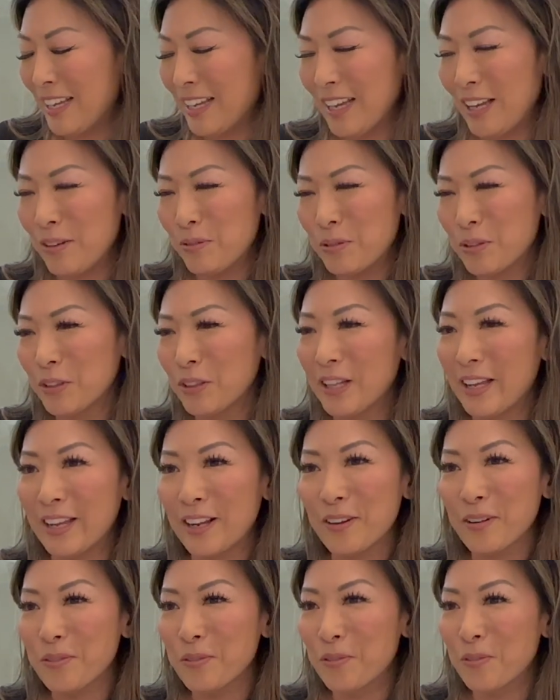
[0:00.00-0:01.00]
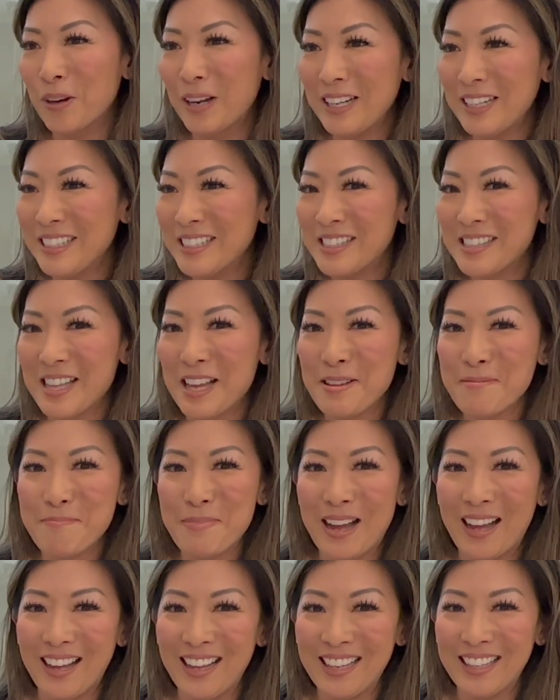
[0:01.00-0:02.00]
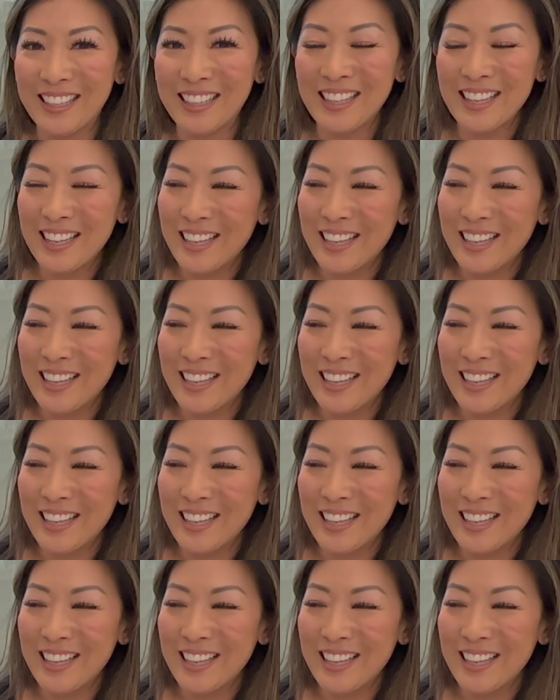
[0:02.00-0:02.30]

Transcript: And we're like, what is that bag?